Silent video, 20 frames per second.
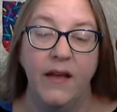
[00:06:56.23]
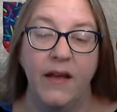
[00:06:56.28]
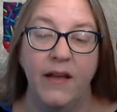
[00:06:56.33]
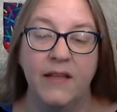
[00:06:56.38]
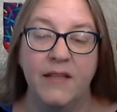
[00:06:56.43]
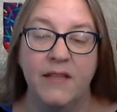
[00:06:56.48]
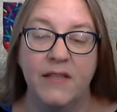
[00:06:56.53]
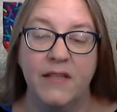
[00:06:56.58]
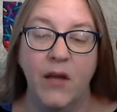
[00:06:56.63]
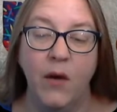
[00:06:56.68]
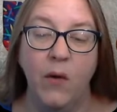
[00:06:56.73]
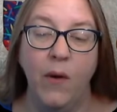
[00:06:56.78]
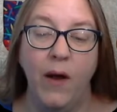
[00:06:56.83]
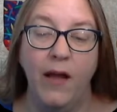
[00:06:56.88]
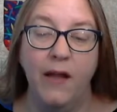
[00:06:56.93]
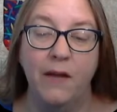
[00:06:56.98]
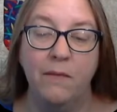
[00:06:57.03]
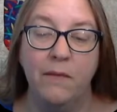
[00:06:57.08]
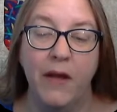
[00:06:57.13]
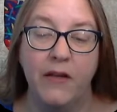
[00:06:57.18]
And so
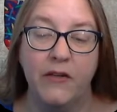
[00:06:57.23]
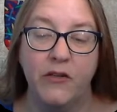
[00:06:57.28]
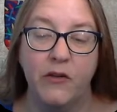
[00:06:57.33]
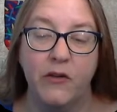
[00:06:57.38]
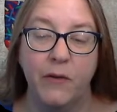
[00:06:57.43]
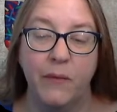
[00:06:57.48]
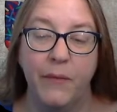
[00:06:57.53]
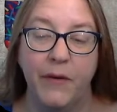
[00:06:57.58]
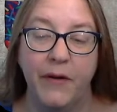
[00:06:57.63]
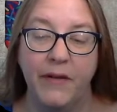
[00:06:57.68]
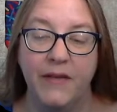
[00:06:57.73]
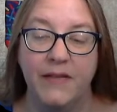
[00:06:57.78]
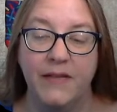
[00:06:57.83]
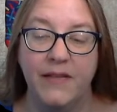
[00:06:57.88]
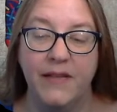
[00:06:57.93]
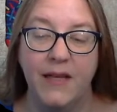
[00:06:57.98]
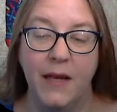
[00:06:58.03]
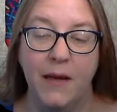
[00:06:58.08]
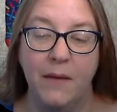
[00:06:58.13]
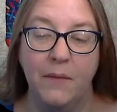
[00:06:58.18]
unmeasurable is
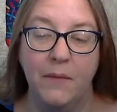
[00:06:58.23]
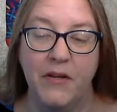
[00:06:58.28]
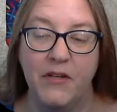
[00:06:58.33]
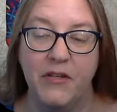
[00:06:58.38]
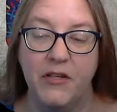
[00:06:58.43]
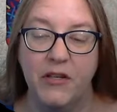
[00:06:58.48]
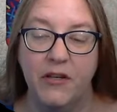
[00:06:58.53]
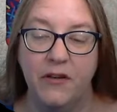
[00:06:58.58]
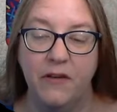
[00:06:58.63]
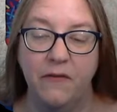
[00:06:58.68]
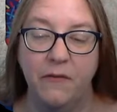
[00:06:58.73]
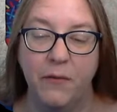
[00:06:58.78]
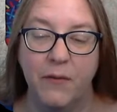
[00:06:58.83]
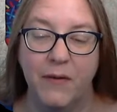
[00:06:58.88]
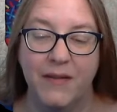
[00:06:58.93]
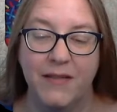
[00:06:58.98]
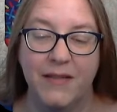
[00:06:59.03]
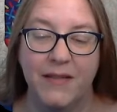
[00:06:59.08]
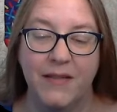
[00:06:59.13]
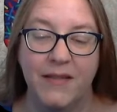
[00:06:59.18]
the ambition of
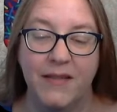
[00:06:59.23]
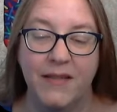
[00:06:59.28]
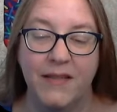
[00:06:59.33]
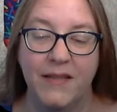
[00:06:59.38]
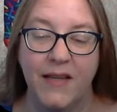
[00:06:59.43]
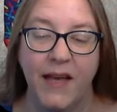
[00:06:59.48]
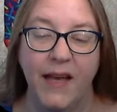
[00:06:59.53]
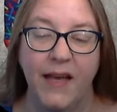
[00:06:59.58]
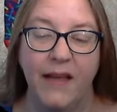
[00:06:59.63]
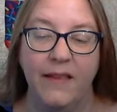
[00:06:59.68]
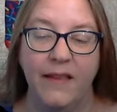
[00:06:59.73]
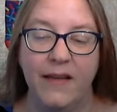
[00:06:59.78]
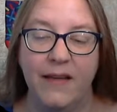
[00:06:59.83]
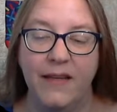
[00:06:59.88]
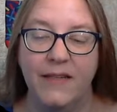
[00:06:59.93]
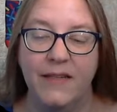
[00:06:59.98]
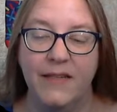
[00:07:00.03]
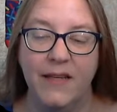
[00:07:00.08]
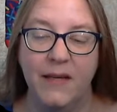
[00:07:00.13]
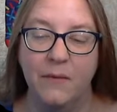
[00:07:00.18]
princes, that
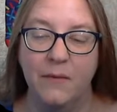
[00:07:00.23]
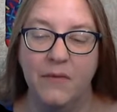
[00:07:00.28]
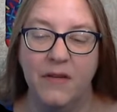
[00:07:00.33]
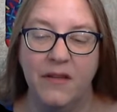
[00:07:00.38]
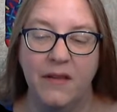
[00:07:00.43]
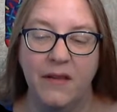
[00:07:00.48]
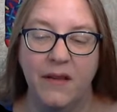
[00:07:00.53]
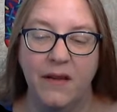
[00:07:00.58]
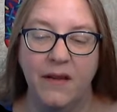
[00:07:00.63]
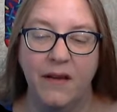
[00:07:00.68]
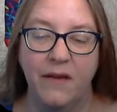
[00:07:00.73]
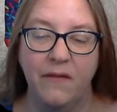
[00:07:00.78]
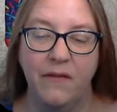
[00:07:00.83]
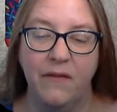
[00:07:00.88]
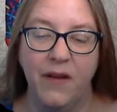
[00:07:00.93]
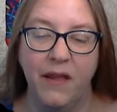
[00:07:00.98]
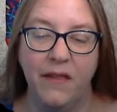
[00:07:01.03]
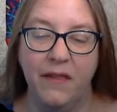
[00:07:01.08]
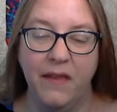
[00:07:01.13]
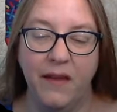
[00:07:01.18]
he seemed to think of
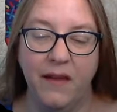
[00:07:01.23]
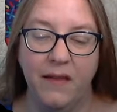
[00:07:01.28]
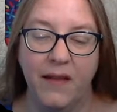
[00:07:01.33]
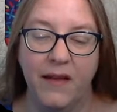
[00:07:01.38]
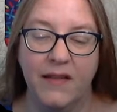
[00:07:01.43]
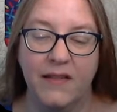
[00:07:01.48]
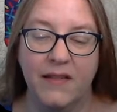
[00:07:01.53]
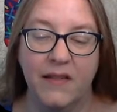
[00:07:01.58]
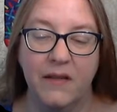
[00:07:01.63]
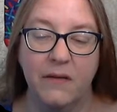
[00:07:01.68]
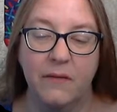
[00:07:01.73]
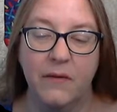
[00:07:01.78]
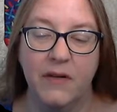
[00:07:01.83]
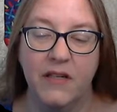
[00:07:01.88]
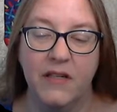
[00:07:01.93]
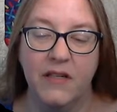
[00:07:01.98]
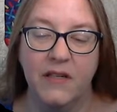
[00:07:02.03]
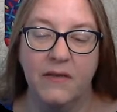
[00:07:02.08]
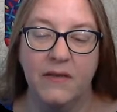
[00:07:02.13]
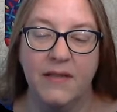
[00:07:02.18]
nothing less than
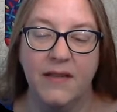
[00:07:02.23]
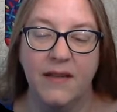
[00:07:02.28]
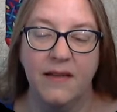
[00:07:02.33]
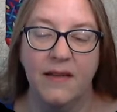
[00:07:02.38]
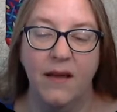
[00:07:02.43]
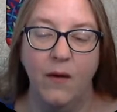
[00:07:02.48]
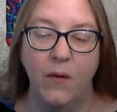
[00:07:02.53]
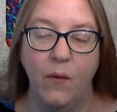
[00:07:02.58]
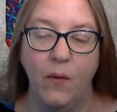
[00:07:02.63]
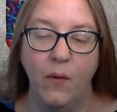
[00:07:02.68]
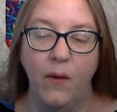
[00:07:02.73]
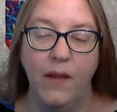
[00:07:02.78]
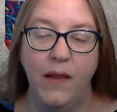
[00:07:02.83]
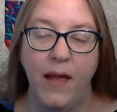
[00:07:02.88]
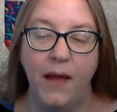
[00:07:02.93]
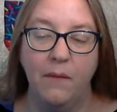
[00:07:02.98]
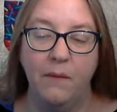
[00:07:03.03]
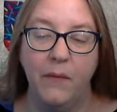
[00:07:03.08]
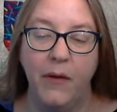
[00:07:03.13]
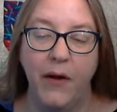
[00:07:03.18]
reducing the whole
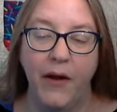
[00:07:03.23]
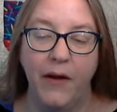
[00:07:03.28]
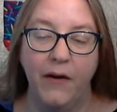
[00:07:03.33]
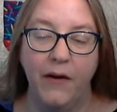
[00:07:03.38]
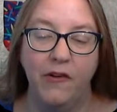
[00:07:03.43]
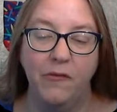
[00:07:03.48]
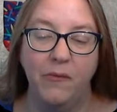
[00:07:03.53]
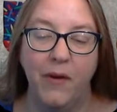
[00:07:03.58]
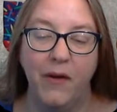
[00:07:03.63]
empire of